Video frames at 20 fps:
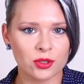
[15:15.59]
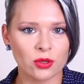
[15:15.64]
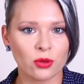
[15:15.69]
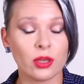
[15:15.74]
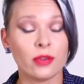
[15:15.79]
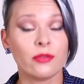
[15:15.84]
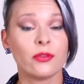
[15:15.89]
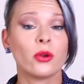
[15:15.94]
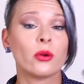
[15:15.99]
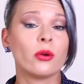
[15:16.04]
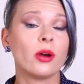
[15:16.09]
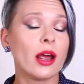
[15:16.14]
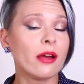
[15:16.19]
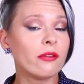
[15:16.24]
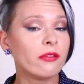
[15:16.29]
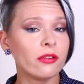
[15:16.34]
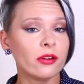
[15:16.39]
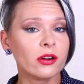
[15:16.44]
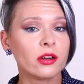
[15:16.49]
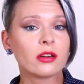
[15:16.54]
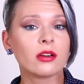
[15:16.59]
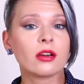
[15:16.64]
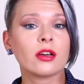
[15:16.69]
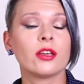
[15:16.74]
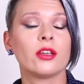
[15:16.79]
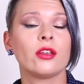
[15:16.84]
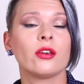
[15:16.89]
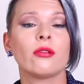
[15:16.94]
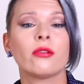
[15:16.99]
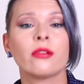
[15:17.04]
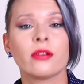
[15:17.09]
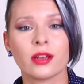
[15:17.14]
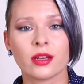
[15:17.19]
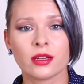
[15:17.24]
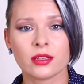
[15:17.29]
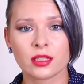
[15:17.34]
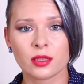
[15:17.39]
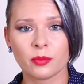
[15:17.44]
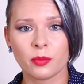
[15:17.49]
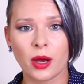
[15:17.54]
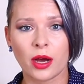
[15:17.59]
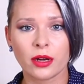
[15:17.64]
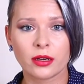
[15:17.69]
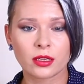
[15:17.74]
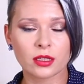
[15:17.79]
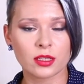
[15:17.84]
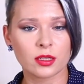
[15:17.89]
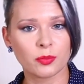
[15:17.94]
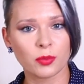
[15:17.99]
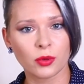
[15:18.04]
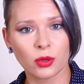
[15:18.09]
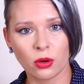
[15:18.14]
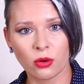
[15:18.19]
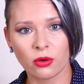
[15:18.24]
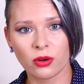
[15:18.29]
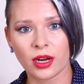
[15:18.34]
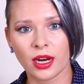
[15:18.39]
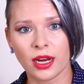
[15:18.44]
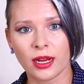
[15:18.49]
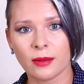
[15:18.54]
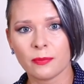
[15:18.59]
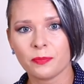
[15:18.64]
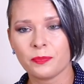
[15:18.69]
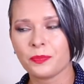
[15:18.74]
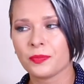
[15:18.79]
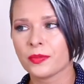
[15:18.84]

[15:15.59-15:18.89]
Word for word: So if you're ever curious about exploring